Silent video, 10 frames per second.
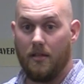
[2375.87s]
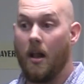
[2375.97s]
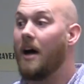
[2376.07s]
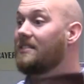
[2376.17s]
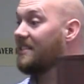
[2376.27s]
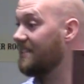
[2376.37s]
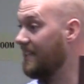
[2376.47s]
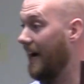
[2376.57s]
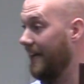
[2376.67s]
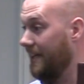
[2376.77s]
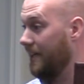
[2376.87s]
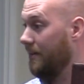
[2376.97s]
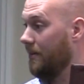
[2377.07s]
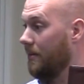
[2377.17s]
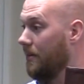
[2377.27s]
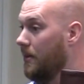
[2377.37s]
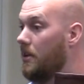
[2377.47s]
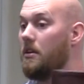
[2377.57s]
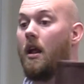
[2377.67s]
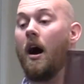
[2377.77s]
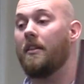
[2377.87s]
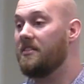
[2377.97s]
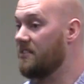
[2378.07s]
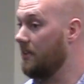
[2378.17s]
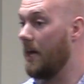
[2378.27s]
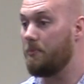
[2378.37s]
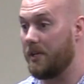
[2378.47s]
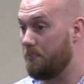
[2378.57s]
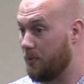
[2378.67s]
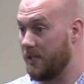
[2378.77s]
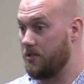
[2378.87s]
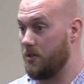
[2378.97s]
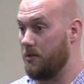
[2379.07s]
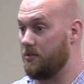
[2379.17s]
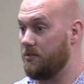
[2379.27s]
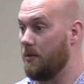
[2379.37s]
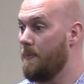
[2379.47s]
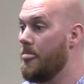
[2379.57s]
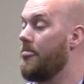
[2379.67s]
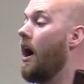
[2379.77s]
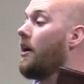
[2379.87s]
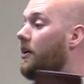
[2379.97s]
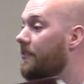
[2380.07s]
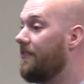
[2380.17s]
Not society, not celebrity preachers, not your